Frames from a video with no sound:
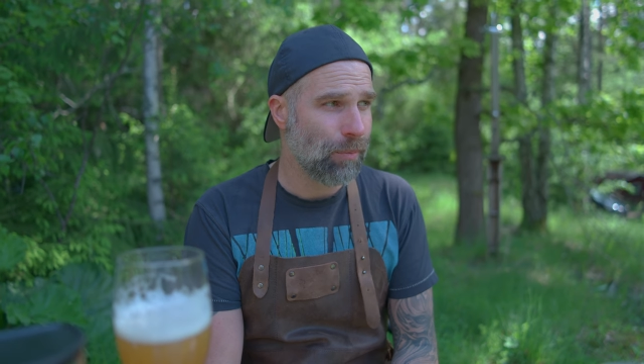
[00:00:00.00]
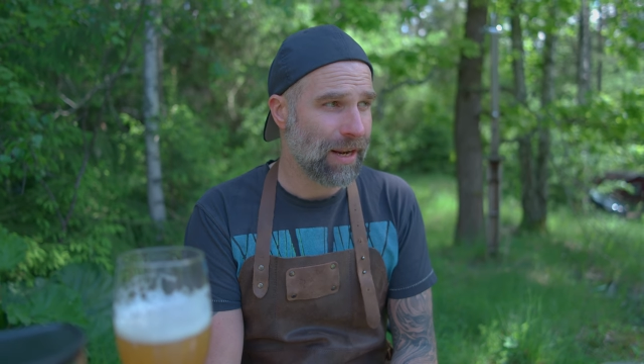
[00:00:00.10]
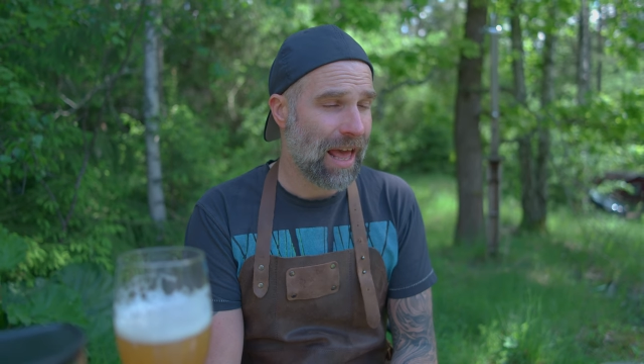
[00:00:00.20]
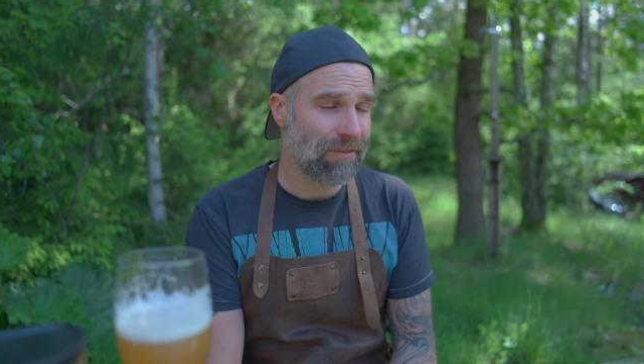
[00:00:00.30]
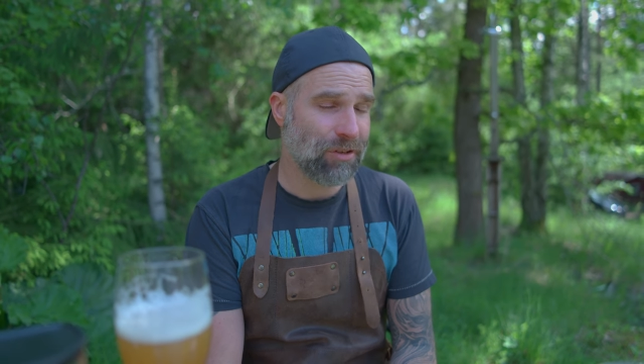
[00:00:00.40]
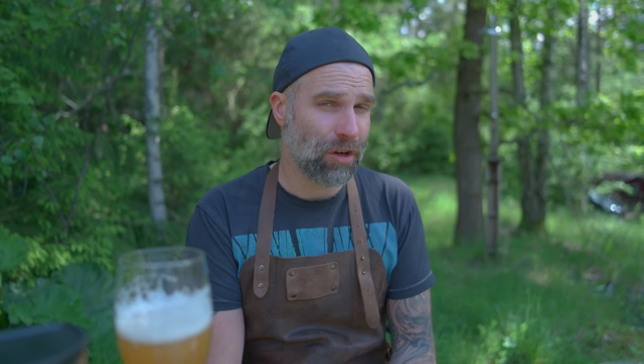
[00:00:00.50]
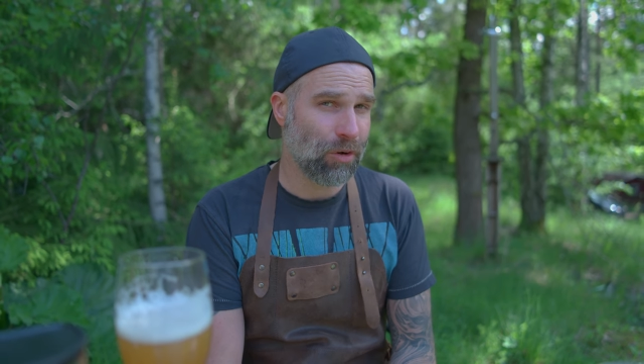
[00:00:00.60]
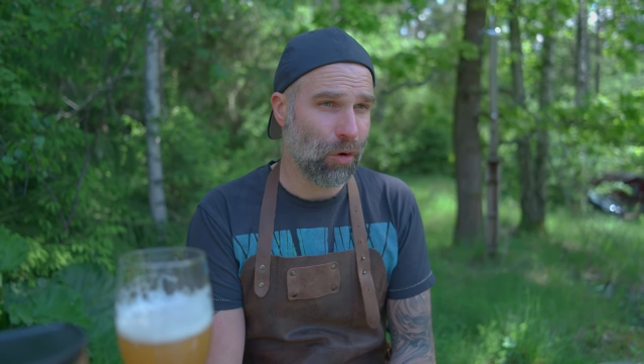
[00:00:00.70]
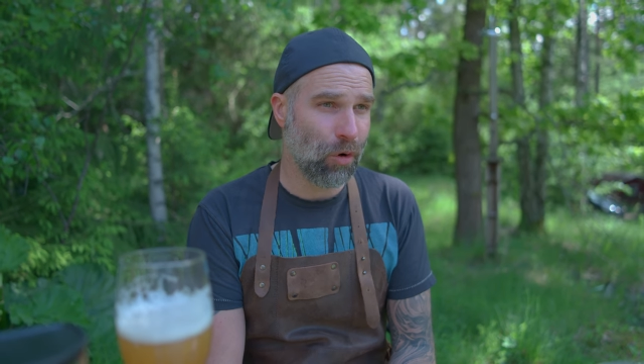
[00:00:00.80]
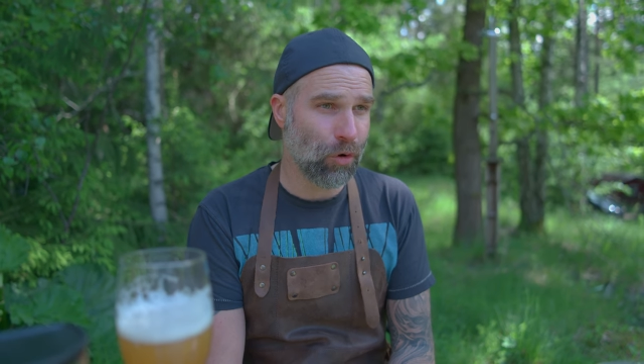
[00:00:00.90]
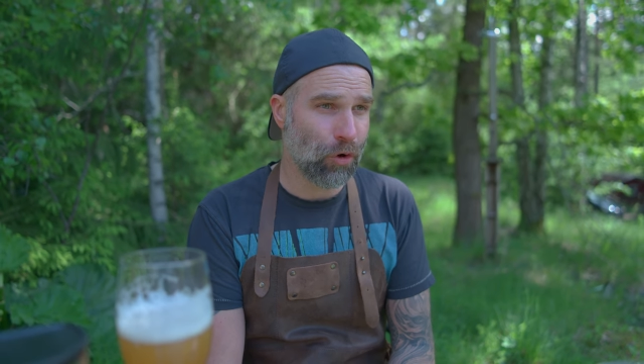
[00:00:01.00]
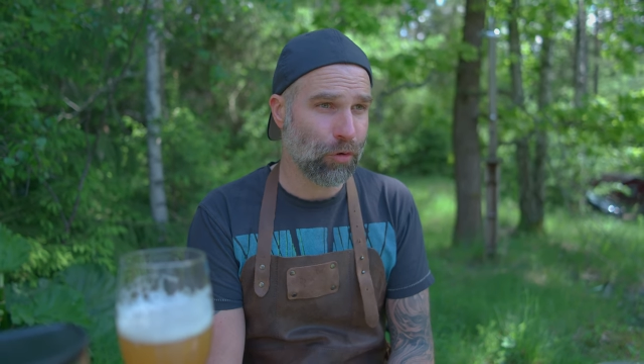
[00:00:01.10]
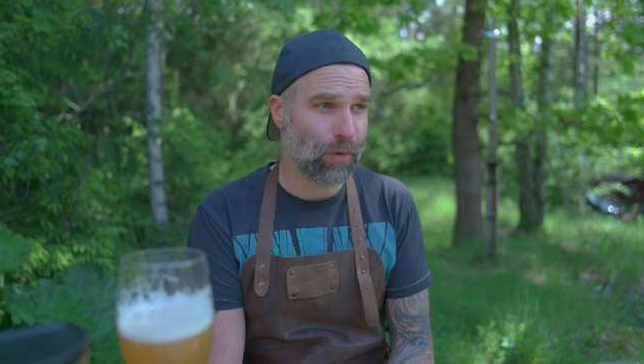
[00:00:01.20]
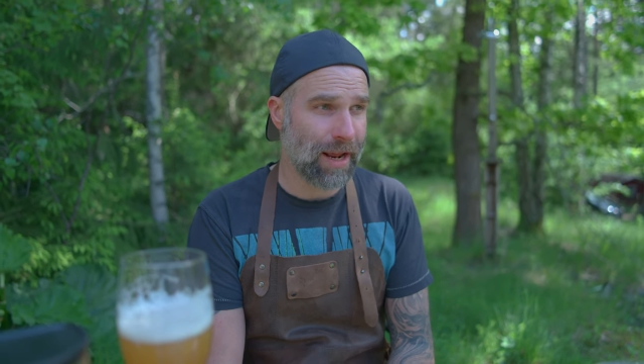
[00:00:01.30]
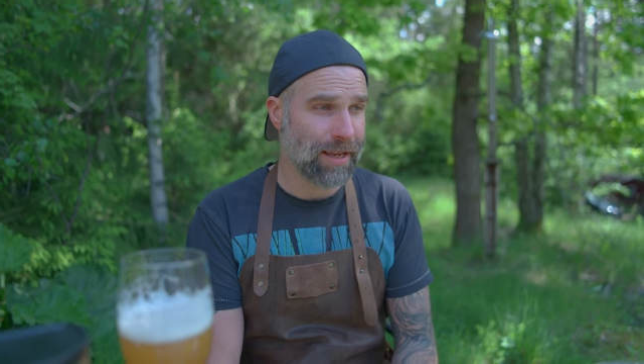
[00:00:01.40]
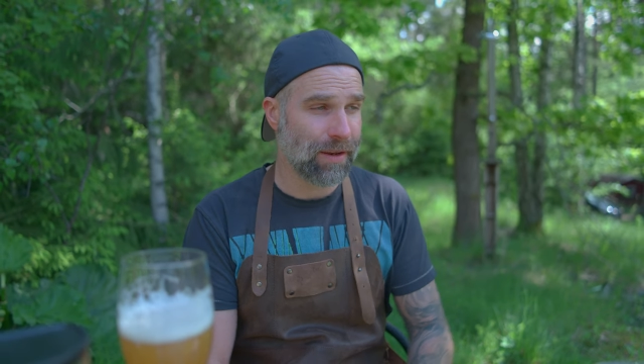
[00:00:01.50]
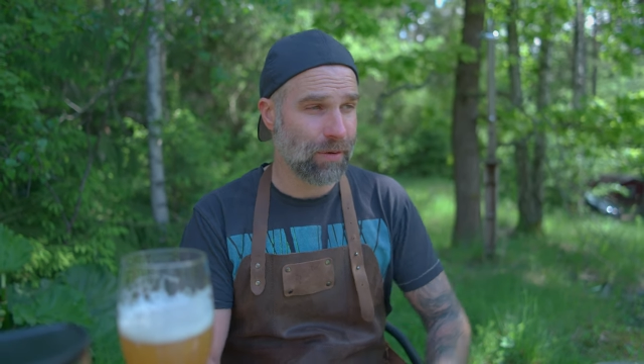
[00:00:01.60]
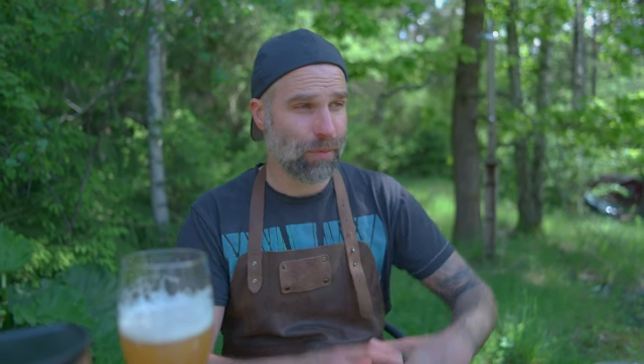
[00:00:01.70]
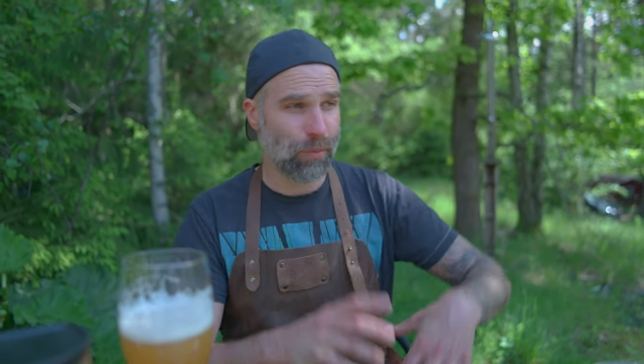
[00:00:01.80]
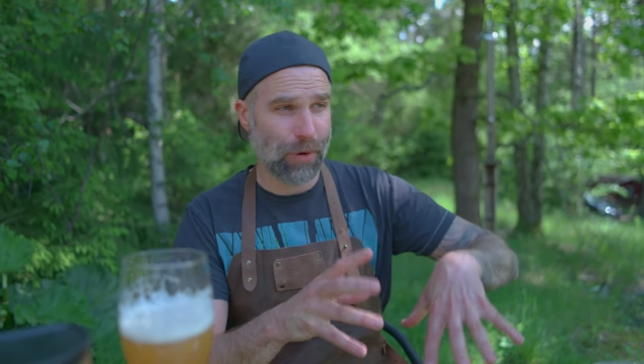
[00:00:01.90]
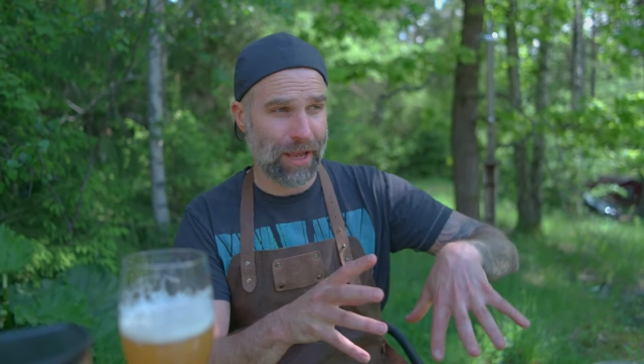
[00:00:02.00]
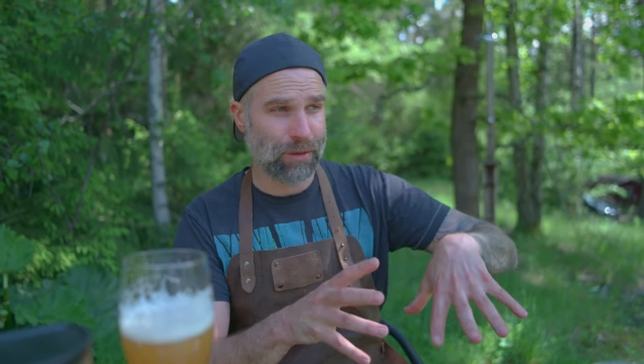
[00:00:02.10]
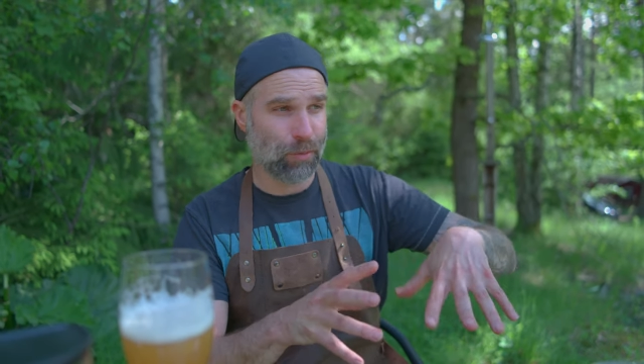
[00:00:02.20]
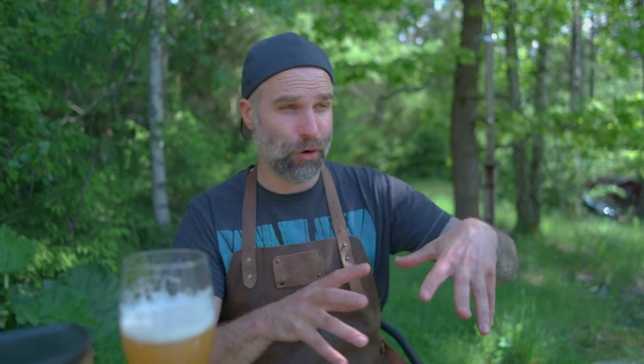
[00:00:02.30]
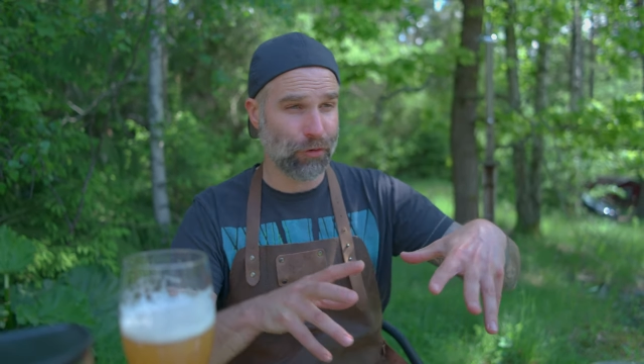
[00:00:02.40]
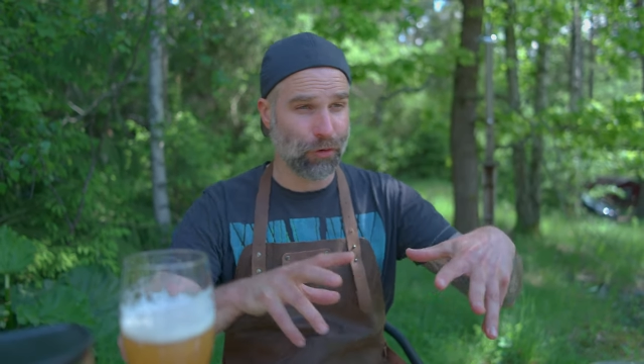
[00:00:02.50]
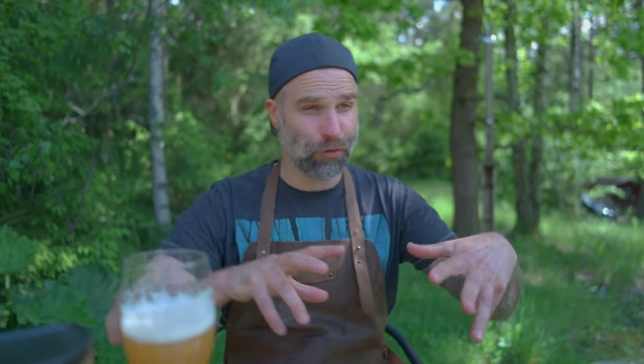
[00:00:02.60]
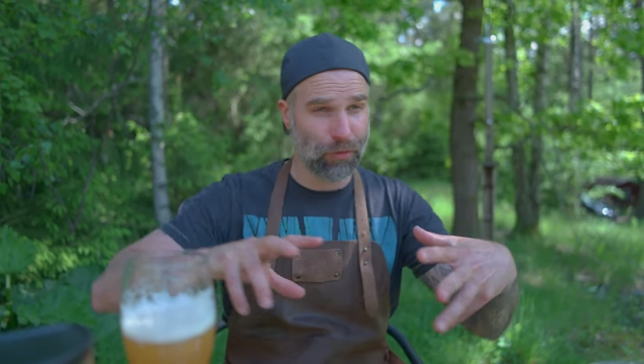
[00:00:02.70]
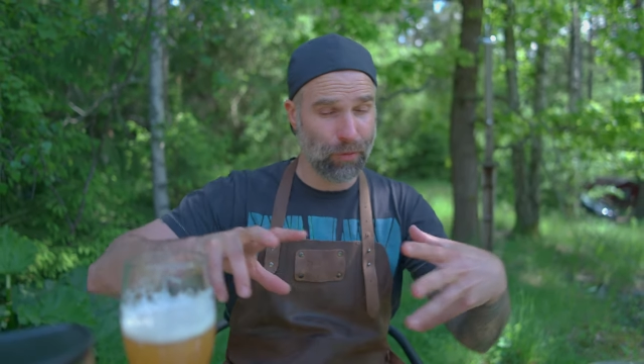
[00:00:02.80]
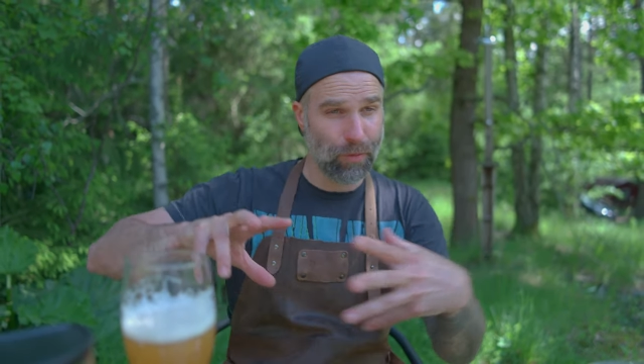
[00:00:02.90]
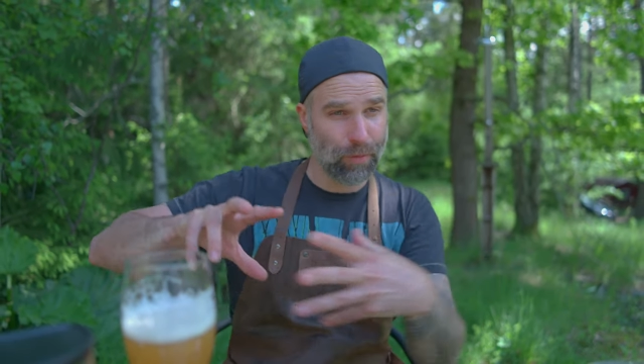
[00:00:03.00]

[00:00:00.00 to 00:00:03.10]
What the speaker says: but I have done a lot of like bread versus